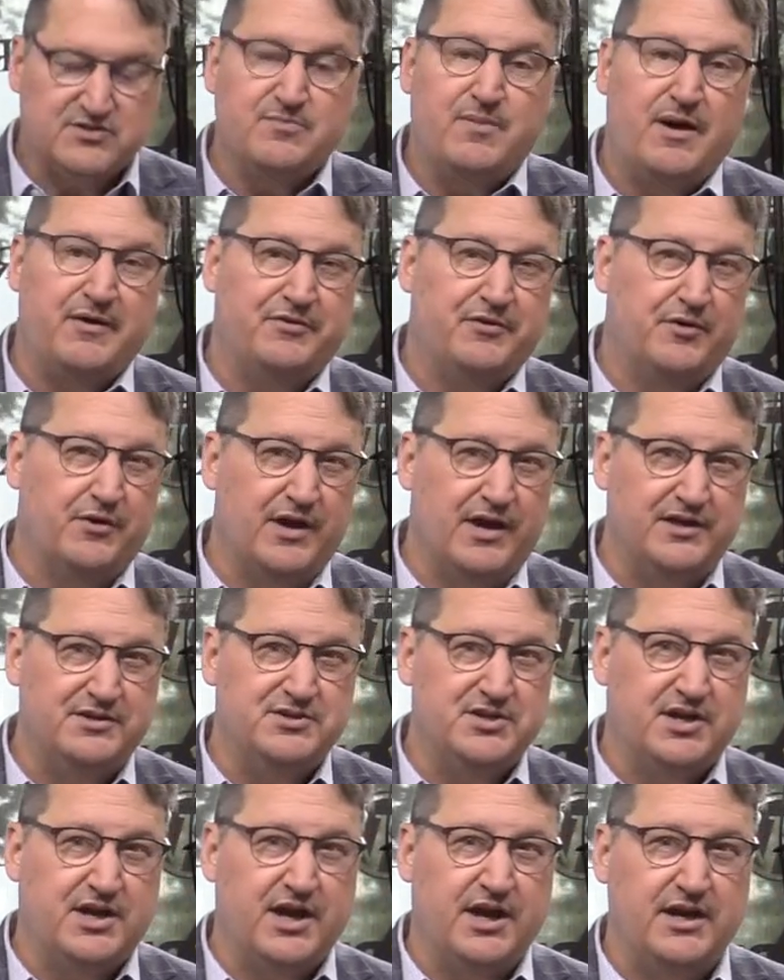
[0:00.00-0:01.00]
about their
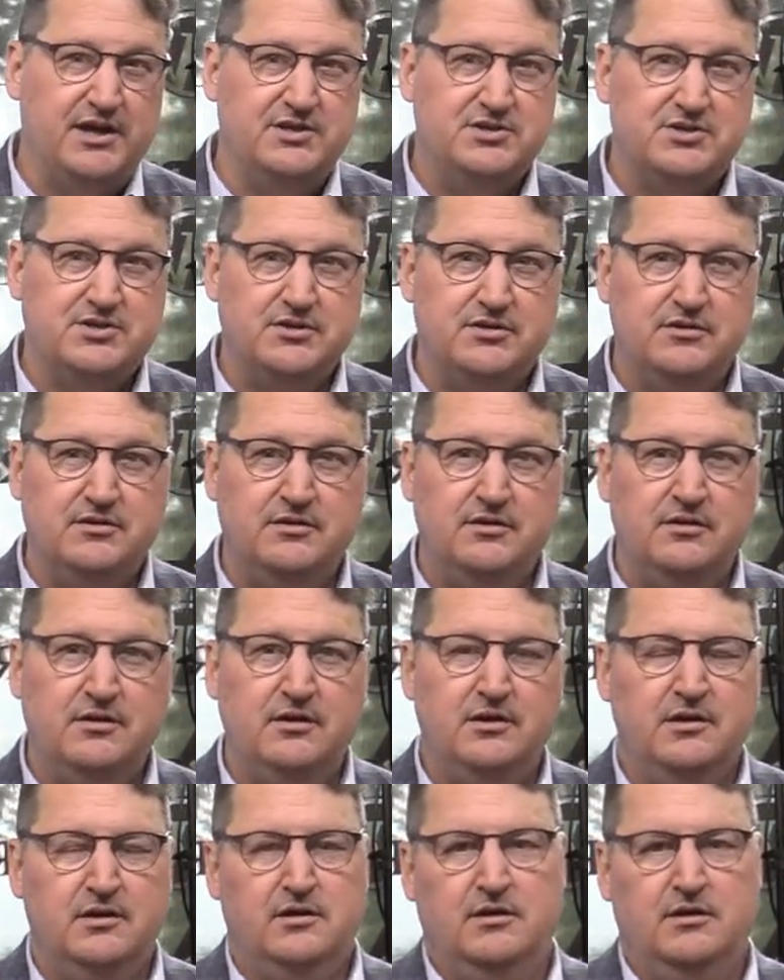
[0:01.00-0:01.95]
education,